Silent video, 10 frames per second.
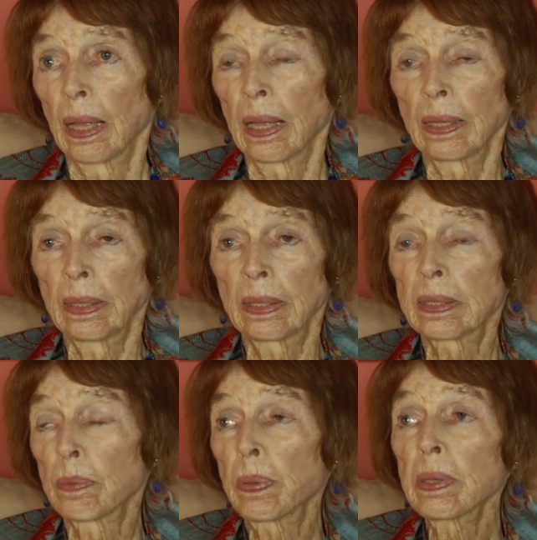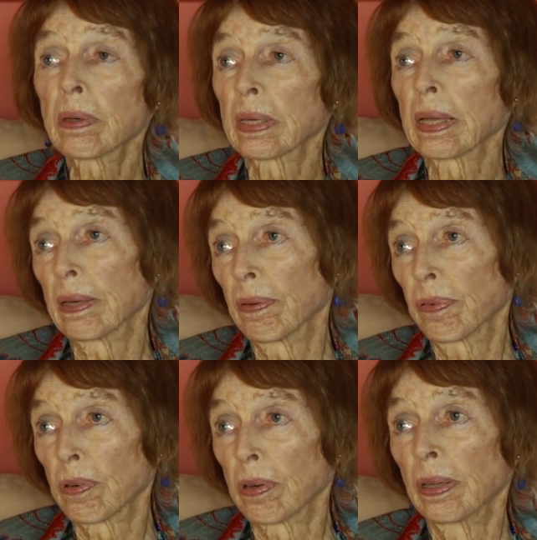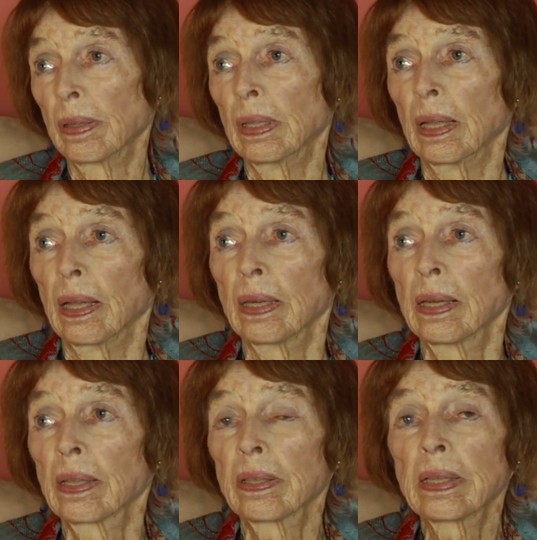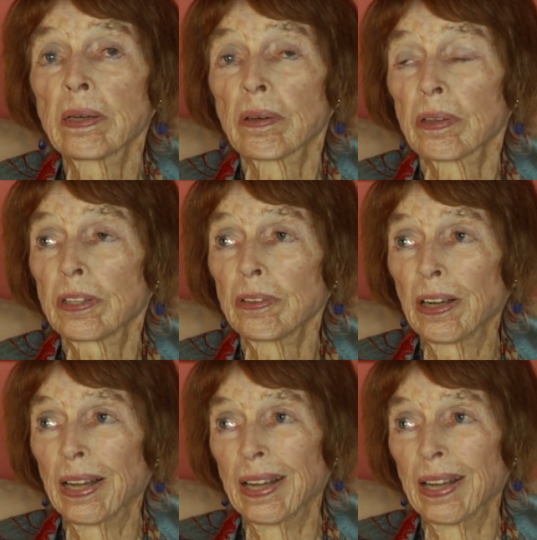and disappear again for another year or two.